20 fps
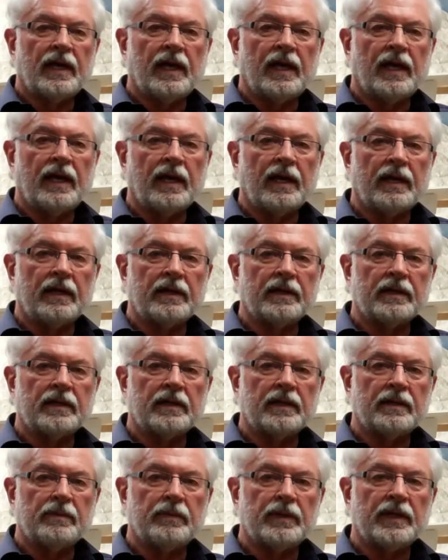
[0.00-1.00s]
and
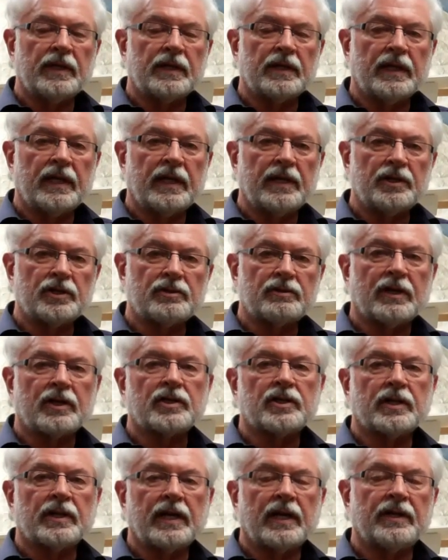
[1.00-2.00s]
be a, a
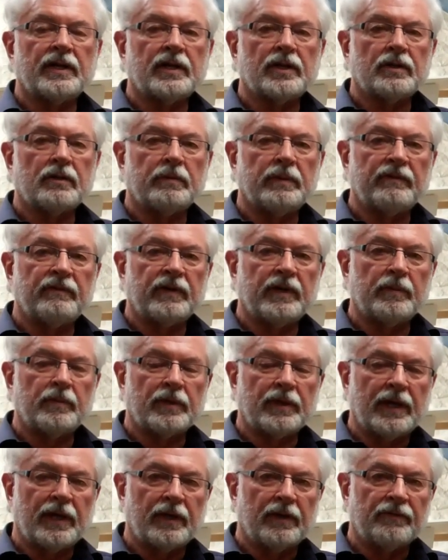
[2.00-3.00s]
structure that I think you'll be very
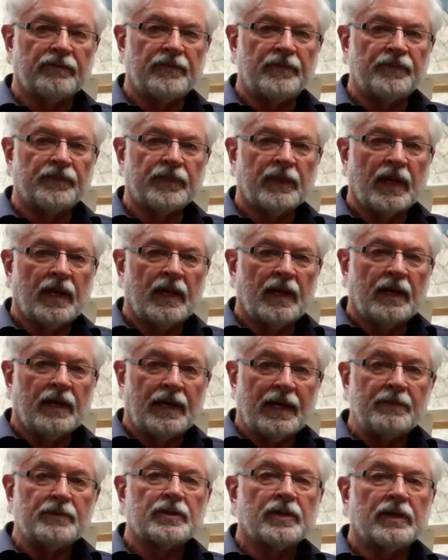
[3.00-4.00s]
proud of.
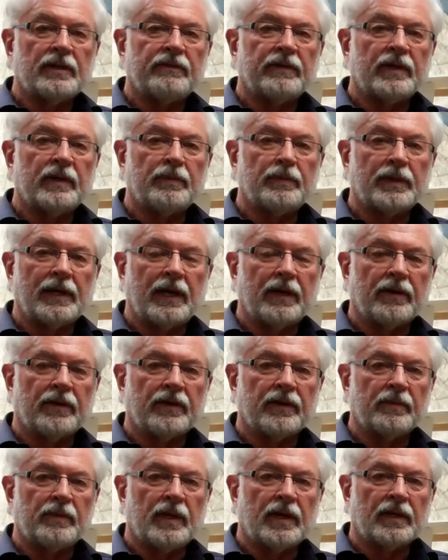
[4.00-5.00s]
I'm certainly very proud
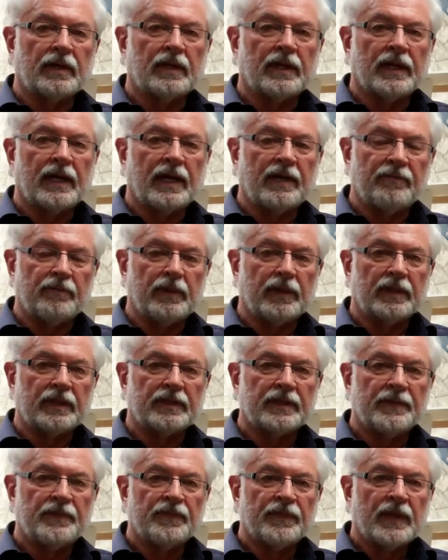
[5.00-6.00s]
of the model that I
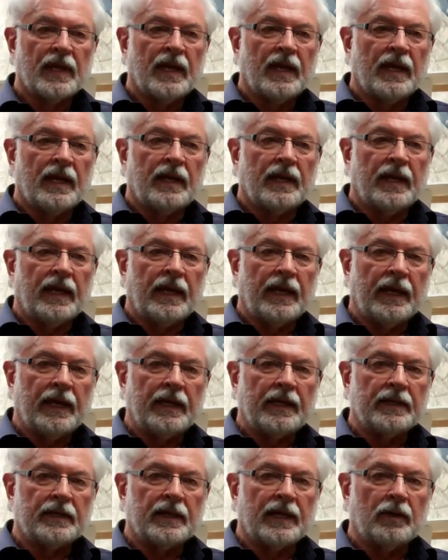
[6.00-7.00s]
built
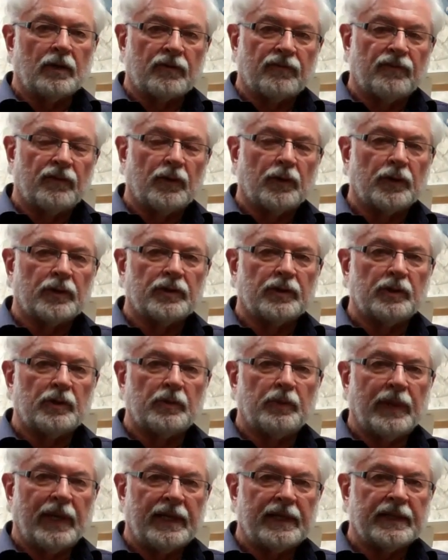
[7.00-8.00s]
and I look forward to
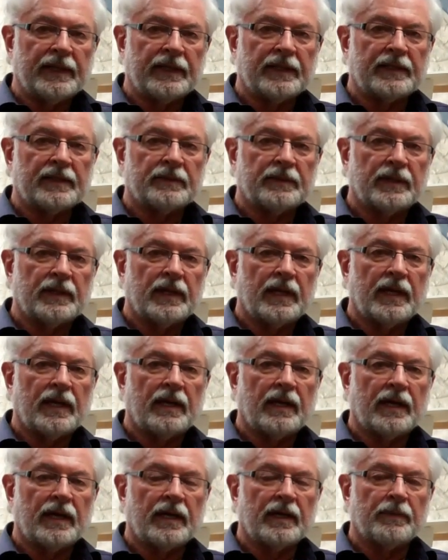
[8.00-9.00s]
painting it.
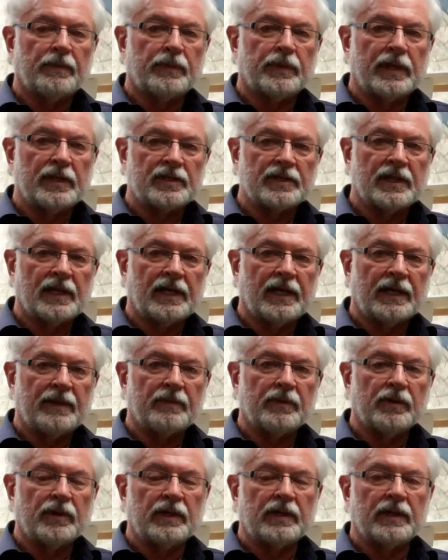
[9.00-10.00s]
Uh, presently
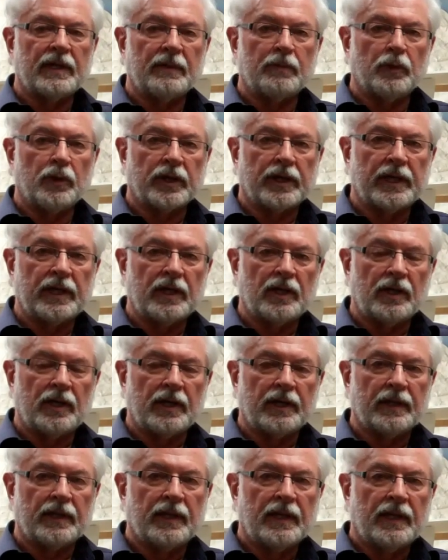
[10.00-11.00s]
I'm going to, I'm working
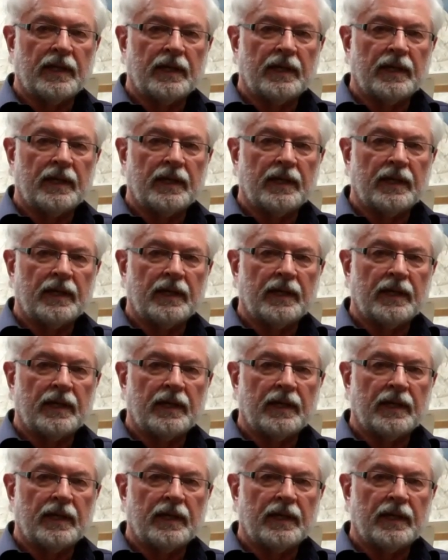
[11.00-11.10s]
on